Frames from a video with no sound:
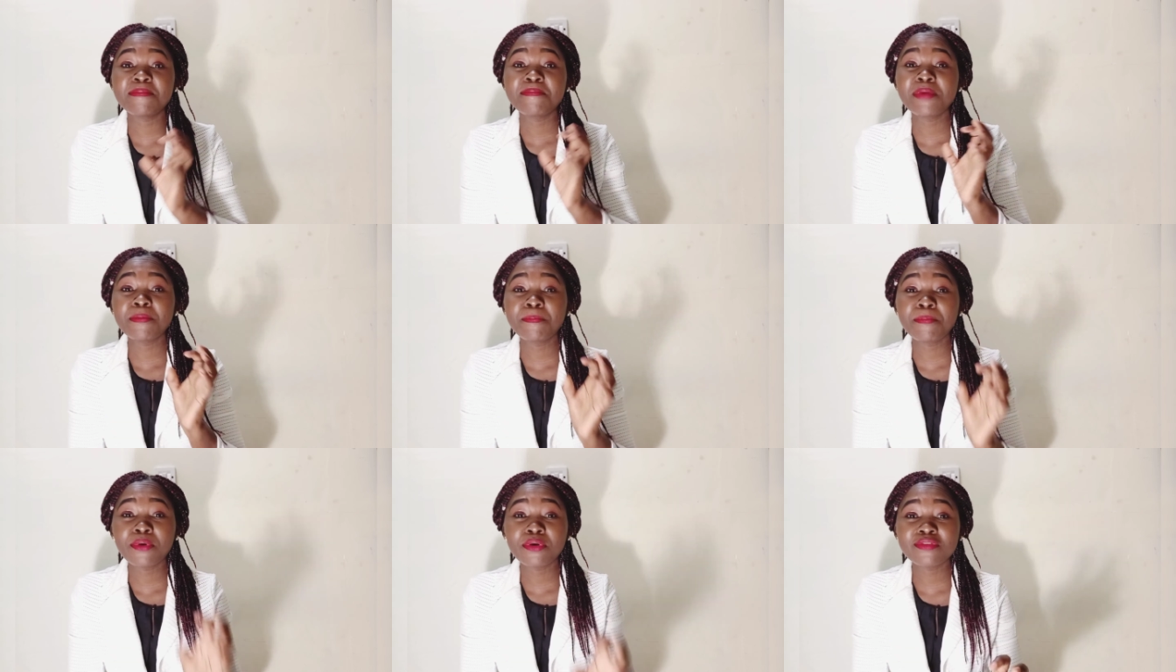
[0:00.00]

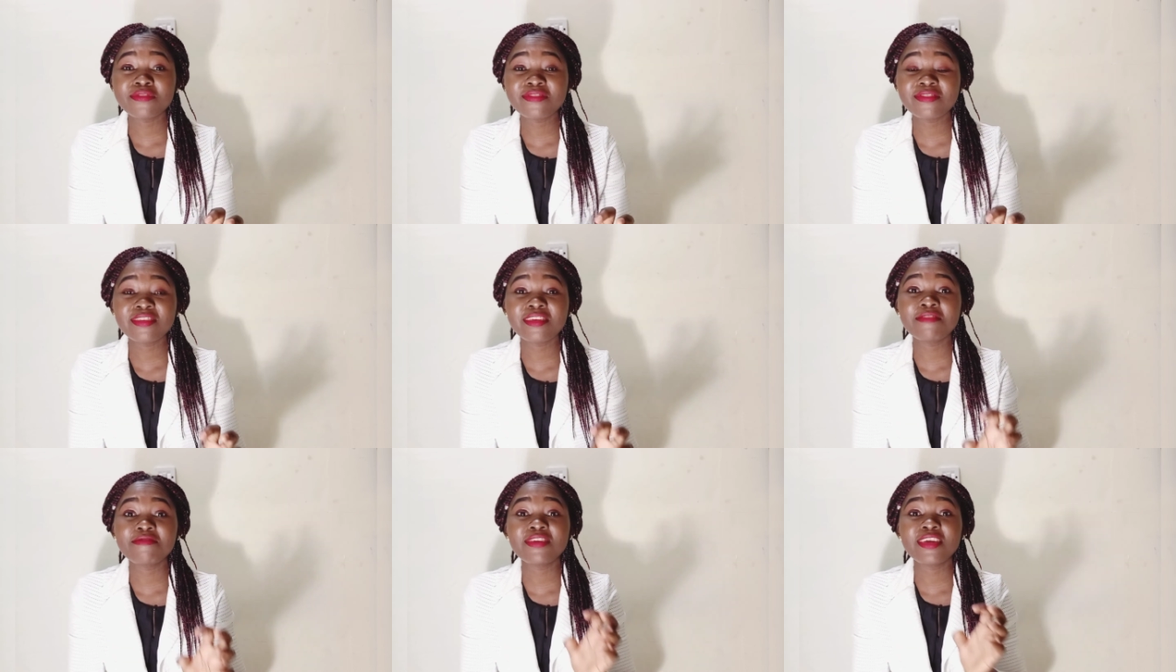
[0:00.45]
Be
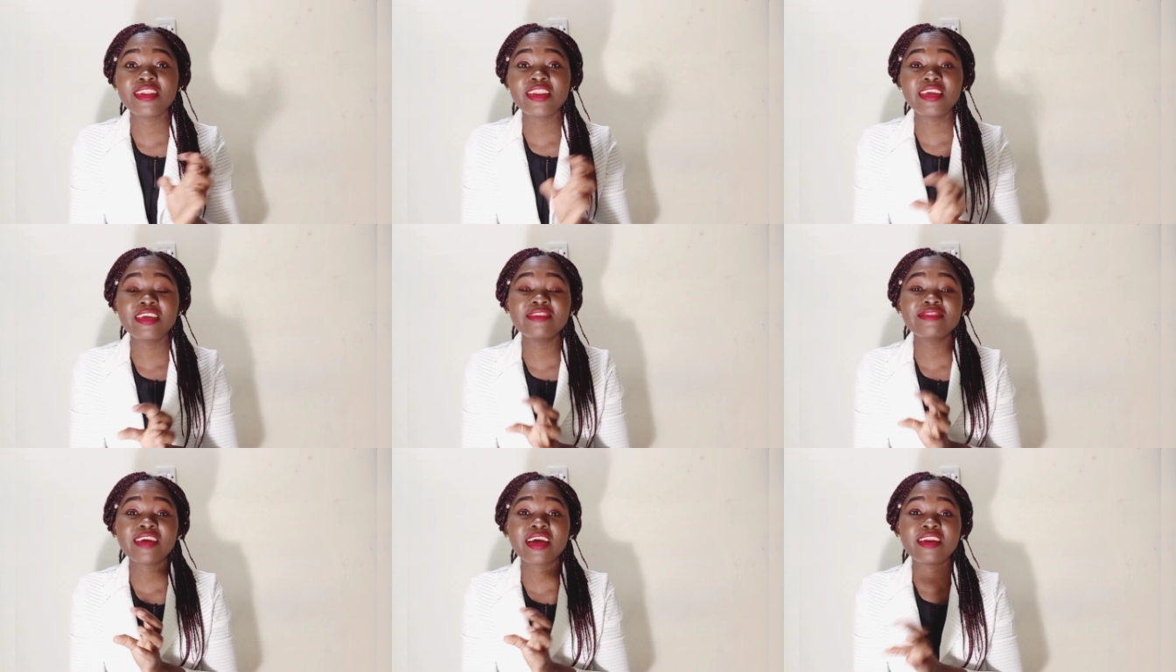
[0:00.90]
positive in
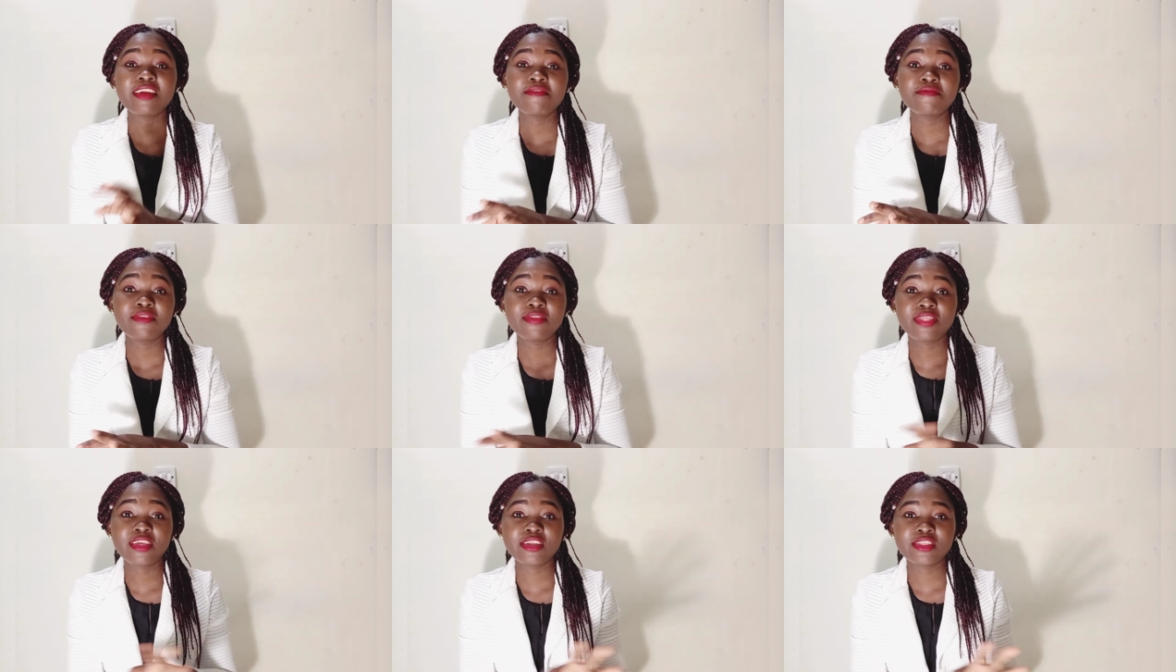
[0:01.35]
each and
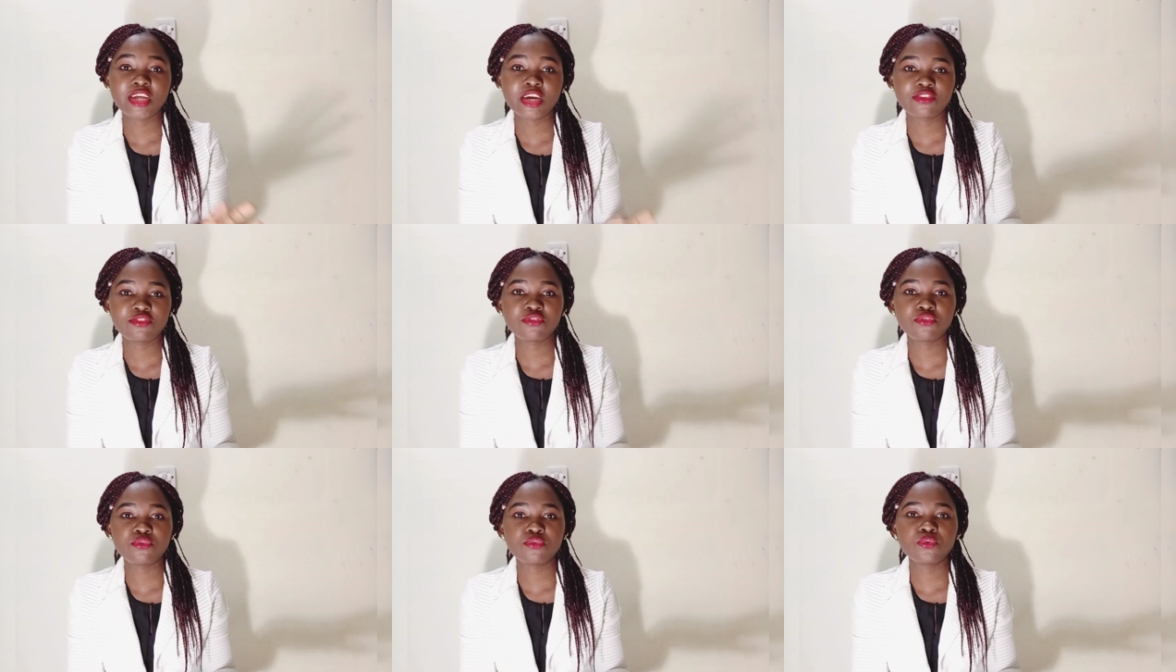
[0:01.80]
everything
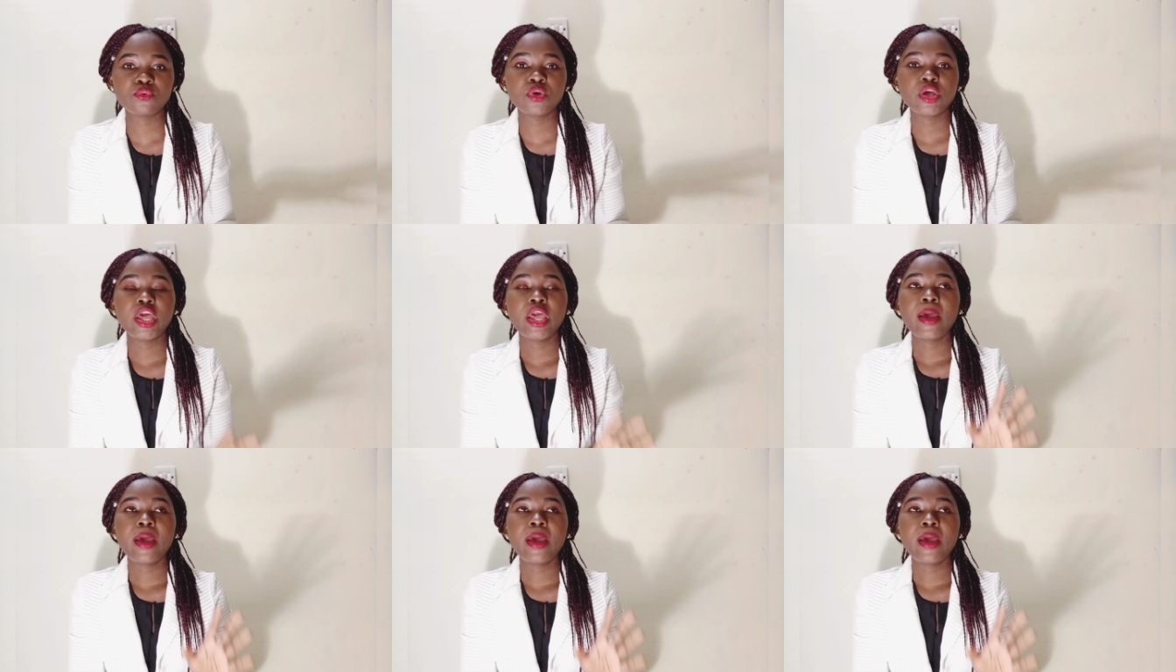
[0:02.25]
that you do.